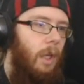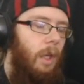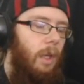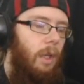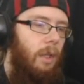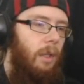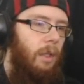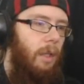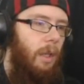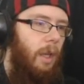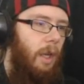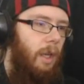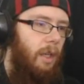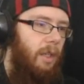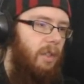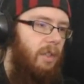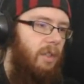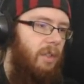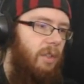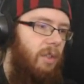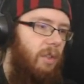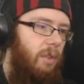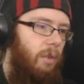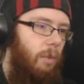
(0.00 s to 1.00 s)

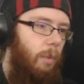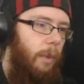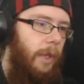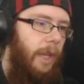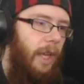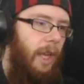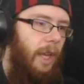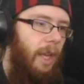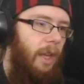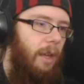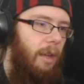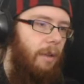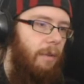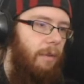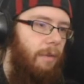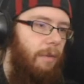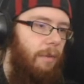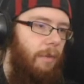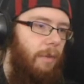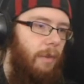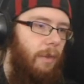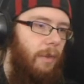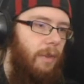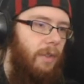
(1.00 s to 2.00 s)
Nice. We
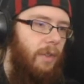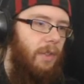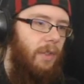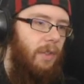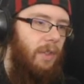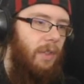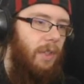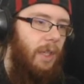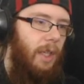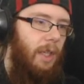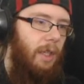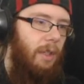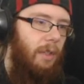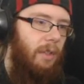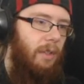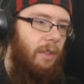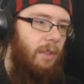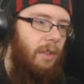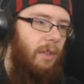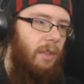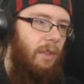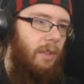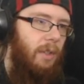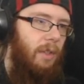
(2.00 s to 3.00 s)
have
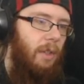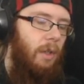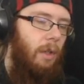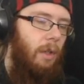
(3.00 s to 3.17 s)
6